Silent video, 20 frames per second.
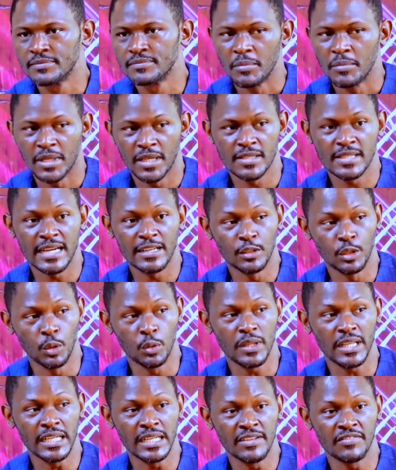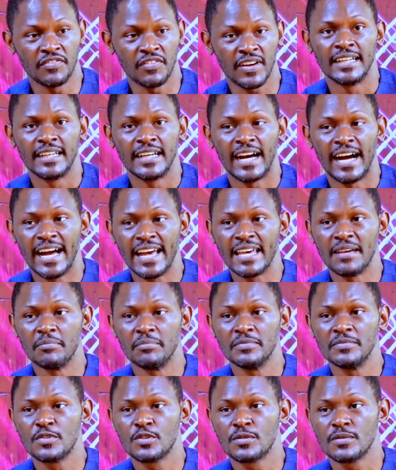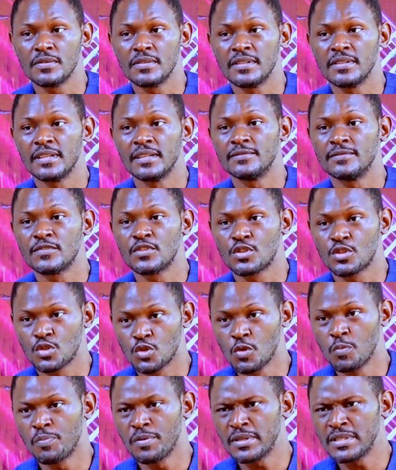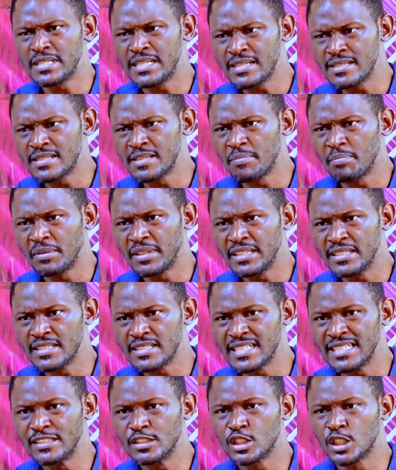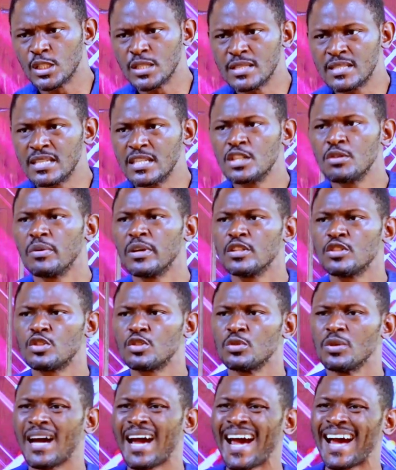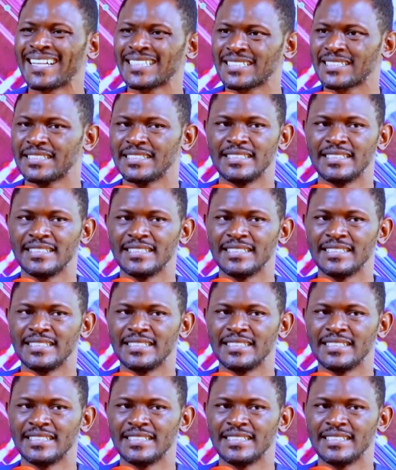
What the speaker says: Because I know that if I am super disciplined in continuing to add